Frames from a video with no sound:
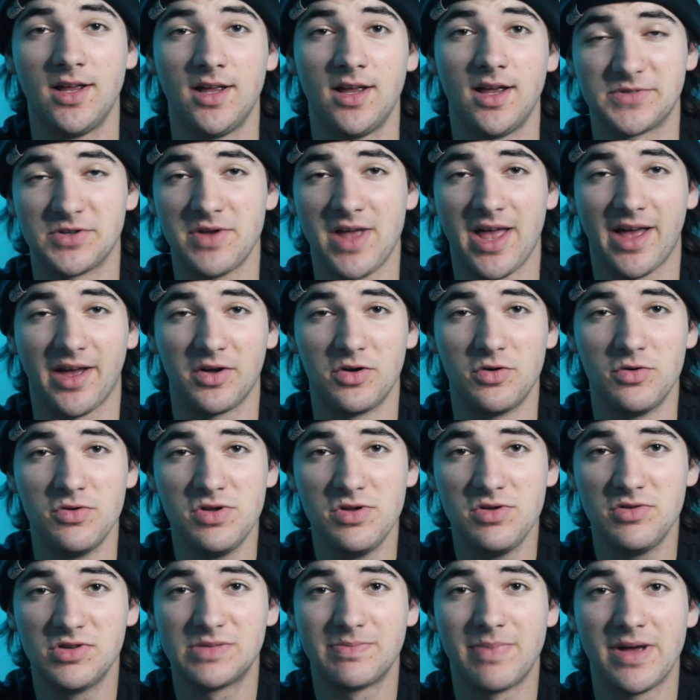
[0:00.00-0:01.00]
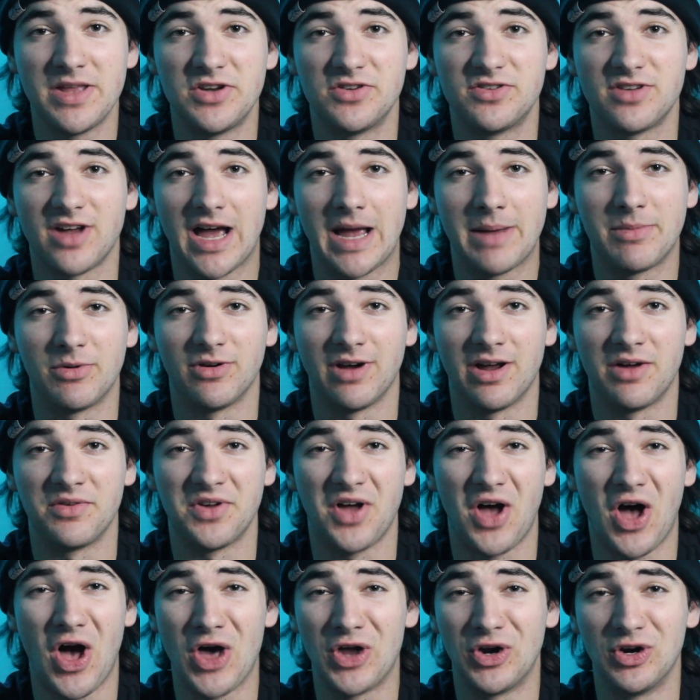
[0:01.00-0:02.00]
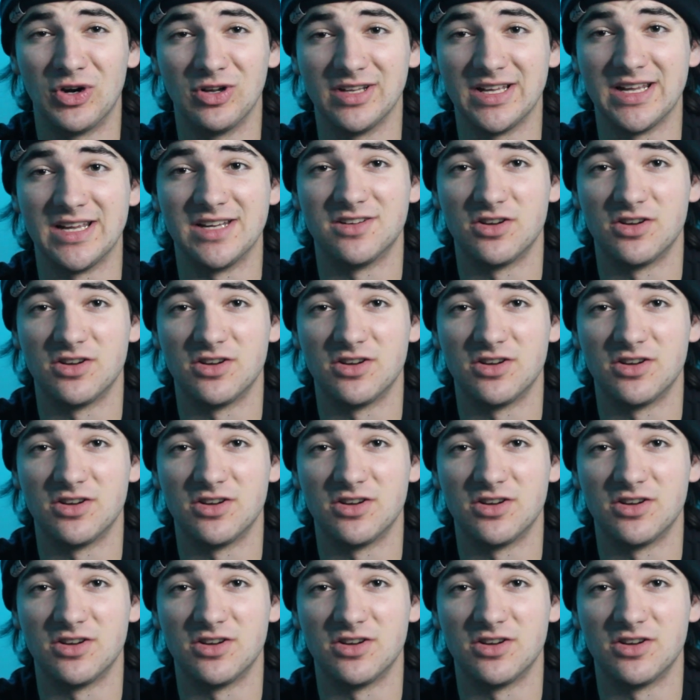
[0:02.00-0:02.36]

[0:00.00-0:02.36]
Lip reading: So yeah, who you spend your time around utterly